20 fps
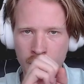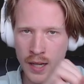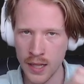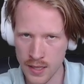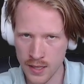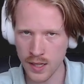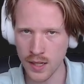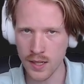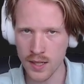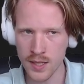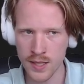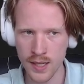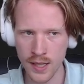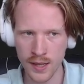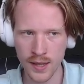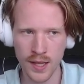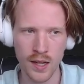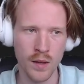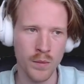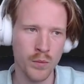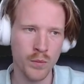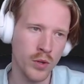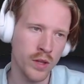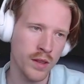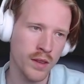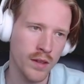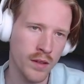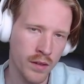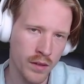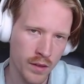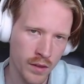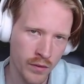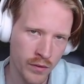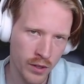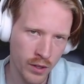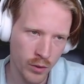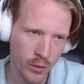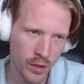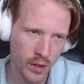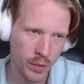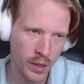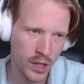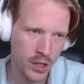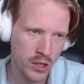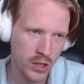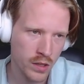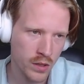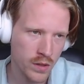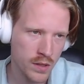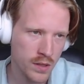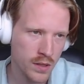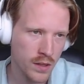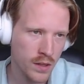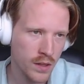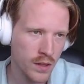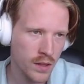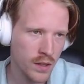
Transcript: that is going to sync that up with the field when the page loads.